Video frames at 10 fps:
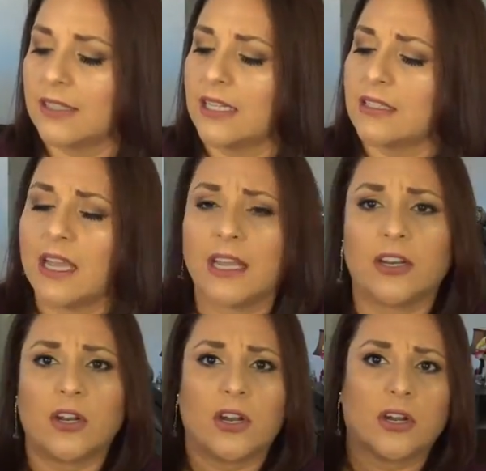that's
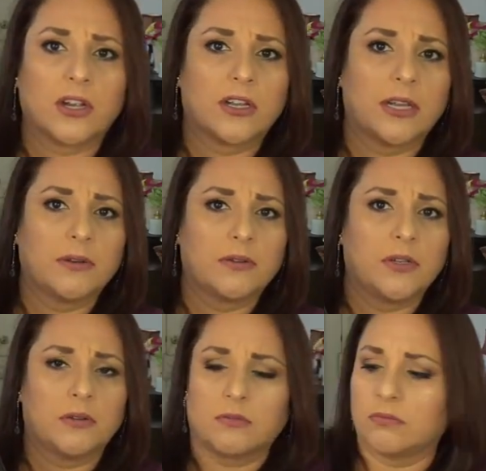kind of dark. I don't
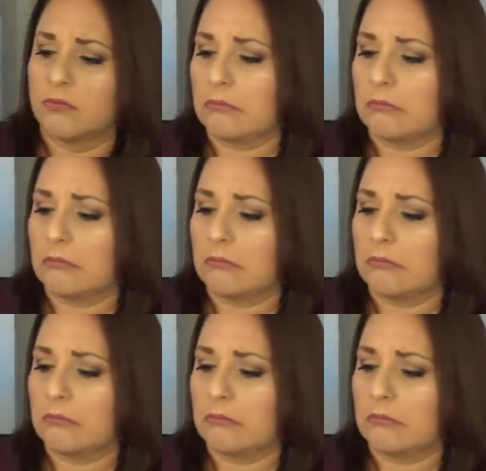know.